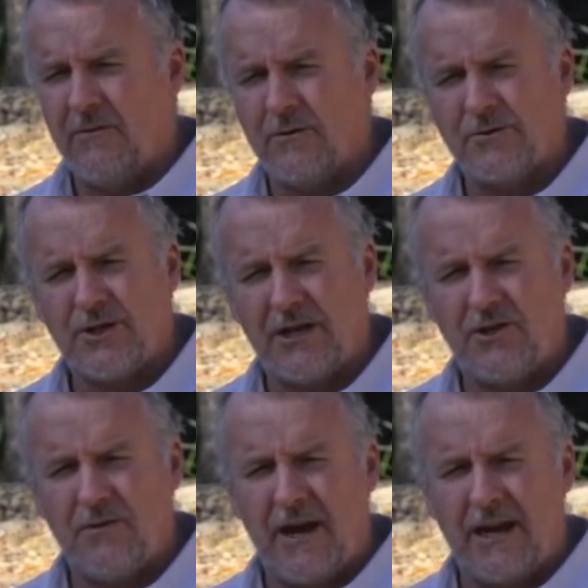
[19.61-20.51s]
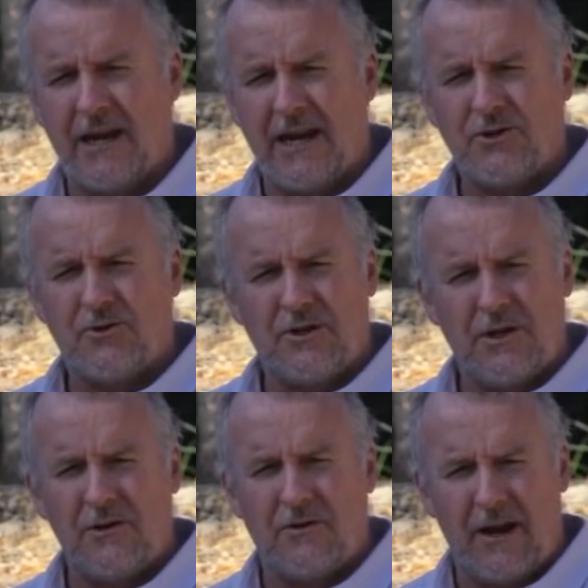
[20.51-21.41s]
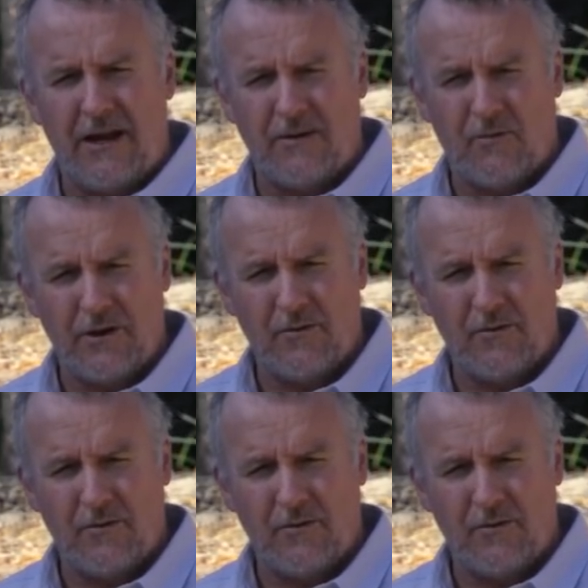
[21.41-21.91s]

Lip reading: will set you back an extra $2,000 than what